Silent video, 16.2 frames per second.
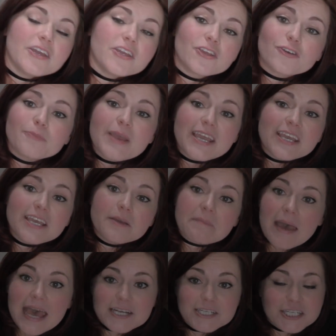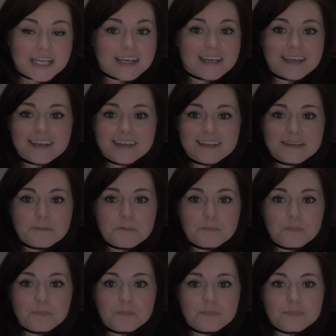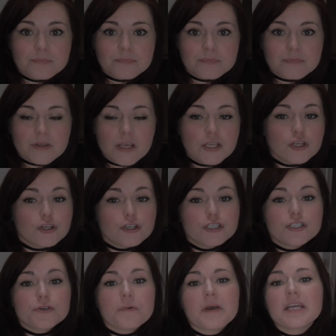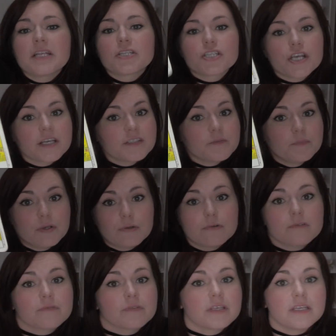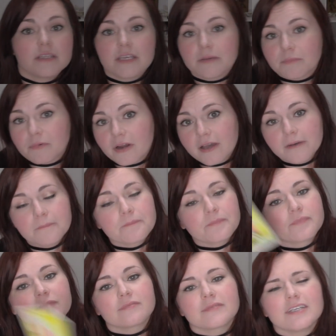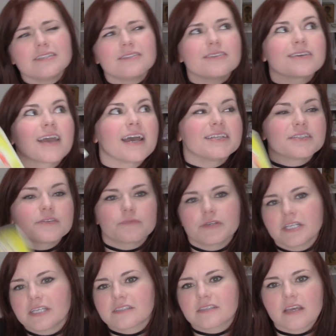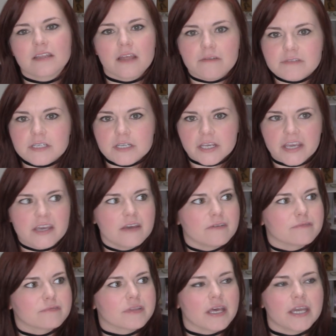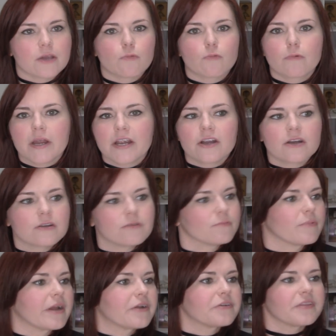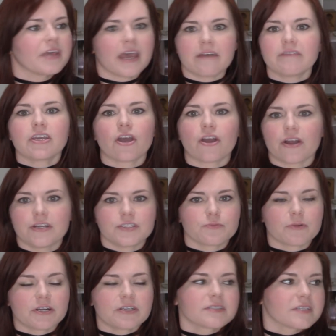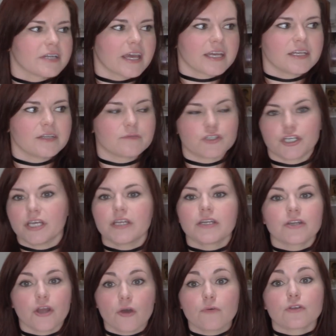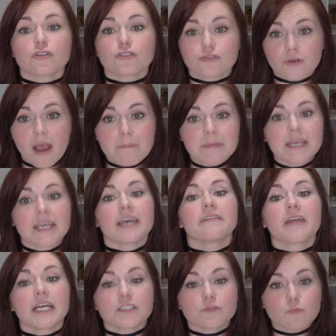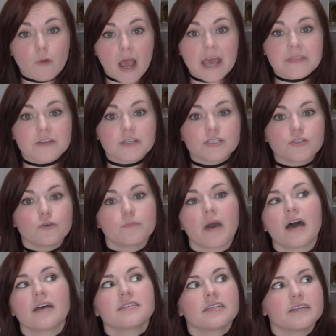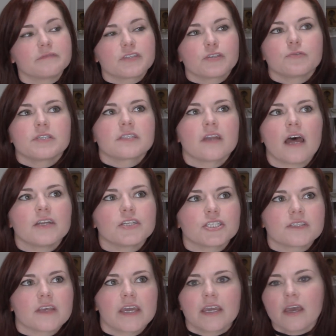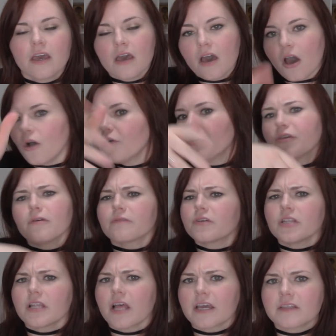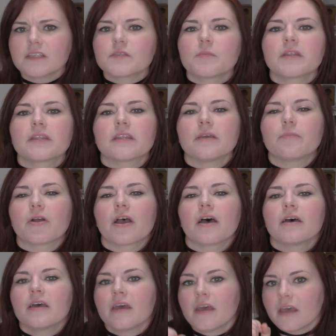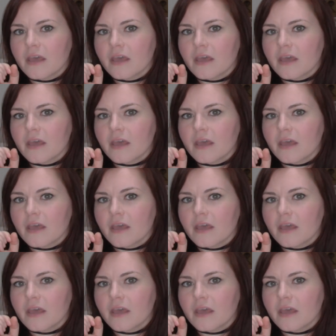You're making magic. You're doing just beautifully, Libra. These are the kinds of readings I love to give. Like, where are the heavy cards? Where's the negative shit? No, you're dropping it. That's why they're so positive. So it's not just like, oh, you have good luck this month, Libra.